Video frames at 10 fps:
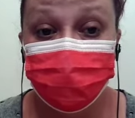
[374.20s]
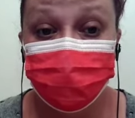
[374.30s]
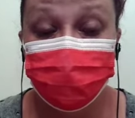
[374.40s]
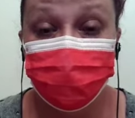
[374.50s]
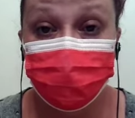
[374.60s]

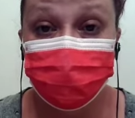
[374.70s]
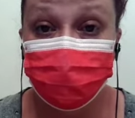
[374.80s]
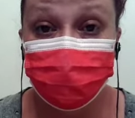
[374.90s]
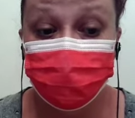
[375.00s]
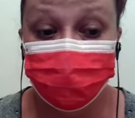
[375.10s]
good quality
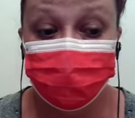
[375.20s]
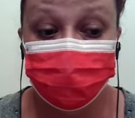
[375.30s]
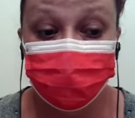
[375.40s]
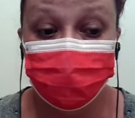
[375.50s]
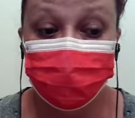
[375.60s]

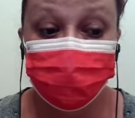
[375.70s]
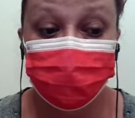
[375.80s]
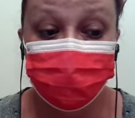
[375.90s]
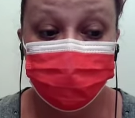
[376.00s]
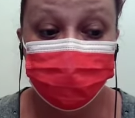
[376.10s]
content like I
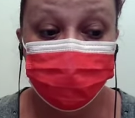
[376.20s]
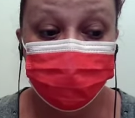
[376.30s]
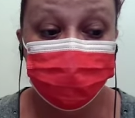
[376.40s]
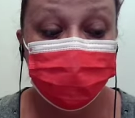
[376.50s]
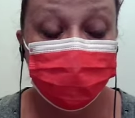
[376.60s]
was doing.